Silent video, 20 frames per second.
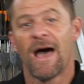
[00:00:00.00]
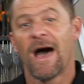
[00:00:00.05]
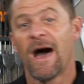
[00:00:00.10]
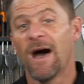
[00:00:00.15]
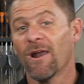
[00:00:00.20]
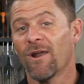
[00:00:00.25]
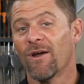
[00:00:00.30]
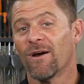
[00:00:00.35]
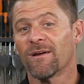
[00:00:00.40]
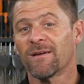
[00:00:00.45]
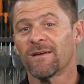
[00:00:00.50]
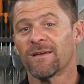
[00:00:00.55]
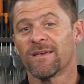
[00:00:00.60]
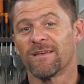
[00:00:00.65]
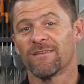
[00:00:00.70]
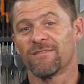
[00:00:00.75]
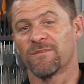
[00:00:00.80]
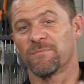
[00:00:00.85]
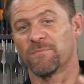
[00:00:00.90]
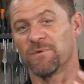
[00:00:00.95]
How long
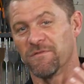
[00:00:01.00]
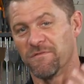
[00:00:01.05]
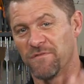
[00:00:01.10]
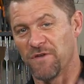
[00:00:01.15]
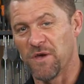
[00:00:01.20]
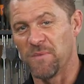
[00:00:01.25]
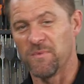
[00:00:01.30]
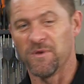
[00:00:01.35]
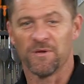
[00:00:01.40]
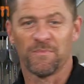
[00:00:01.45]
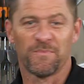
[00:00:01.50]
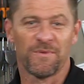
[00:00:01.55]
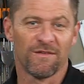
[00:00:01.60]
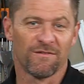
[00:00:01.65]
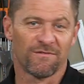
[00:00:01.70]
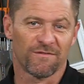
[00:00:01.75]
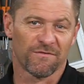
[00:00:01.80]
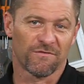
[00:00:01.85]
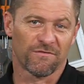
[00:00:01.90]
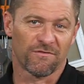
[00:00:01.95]
is the proverbial
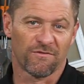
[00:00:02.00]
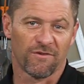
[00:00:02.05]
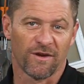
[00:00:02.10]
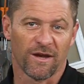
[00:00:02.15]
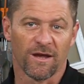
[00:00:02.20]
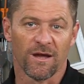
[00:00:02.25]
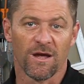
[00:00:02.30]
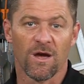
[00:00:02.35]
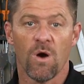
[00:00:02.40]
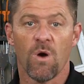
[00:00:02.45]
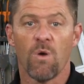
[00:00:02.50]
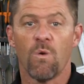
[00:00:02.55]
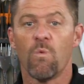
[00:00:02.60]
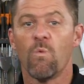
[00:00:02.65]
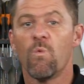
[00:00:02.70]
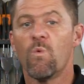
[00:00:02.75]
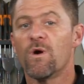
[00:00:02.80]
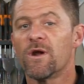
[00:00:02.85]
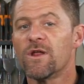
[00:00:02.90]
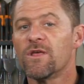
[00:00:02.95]
piece of string?
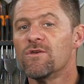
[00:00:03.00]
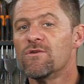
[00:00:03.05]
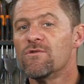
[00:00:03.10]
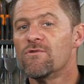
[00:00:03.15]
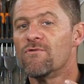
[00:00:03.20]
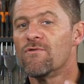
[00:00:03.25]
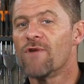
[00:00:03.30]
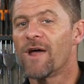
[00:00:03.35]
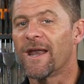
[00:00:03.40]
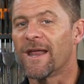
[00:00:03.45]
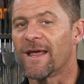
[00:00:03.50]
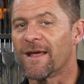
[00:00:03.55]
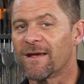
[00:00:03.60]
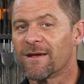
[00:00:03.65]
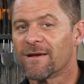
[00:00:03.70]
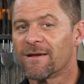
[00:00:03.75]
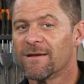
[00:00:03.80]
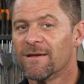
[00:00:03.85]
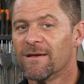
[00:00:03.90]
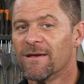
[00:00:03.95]
What are you
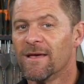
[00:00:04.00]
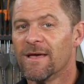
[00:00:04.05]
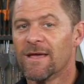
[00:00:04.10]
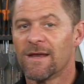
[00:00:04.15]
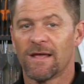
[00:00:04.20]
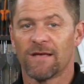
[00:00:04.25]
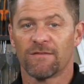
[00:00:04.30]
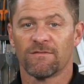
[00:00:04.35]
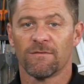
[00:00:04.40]
running? Now,